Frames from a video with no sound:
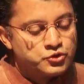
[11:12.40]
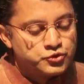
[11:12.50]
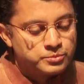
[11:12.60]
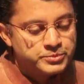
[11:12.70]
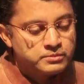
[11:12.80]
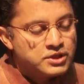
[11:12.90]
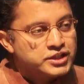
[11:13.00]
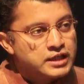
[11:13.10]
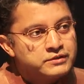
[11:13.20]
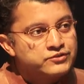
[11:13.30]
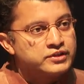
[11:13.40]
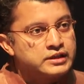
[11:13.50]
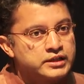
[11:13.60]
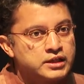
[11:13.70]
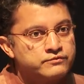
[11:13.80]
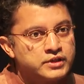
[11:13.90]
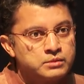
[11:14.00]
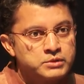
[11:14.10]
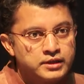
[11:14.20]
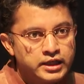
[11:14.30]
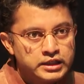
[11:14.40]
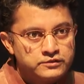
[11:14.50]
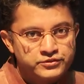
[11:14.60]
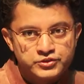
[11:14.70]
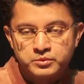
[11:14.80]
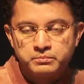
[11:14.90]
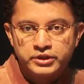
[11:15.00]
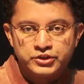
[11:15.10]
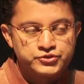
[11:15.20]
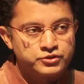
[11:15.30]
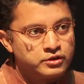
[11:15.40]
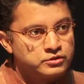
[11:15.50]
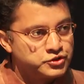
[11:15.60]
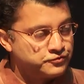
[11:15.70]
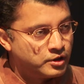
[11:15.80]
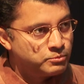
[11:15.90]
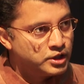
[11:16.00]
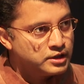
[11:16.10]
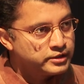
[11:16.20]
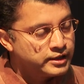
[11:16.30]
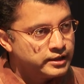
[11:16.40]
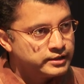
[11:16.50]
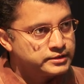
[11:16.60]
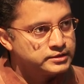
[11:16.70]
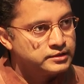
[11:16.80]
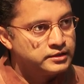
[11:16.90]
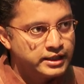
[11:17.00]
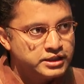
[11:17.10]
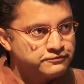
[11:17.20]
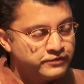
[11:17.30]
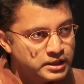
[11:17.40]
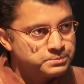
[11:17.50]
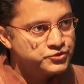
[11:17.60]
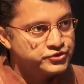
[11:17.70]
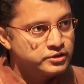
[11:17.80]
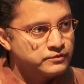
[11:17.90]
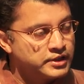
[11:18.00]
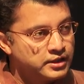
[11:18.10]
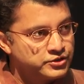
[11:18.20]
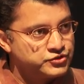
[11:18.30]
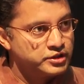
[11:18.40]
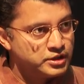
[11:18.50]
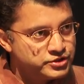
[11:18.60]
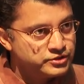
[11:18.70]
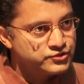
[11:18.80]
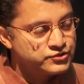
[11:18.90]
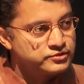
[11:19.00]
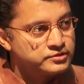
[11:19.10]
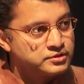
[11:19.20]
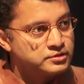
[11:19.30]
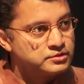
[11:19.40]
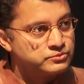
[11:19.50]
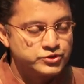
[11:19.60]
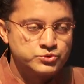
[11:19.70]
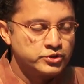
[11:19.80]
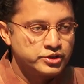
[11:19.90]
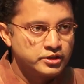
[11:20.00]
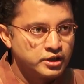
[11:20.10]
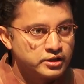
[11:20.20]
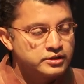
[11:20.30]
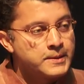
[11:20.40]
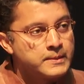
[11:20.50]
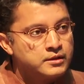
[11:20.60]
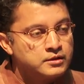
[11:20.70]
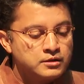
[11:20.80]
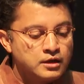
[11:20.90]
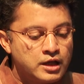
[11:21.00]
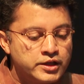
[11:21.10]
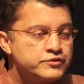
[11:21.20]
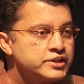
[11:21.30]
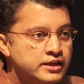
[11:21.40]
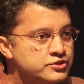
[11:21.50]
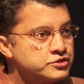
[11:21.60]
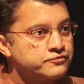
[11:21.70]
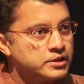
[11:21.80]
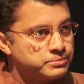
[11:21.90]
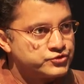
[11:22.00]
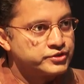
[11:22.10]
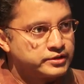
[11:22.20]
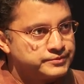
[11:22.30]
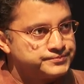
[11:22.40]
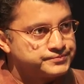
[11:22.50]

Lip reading: So pretty much everything that I've done in my life has been based on this formula that 95% of that is diligence, which is working hard, and everything else is 5%.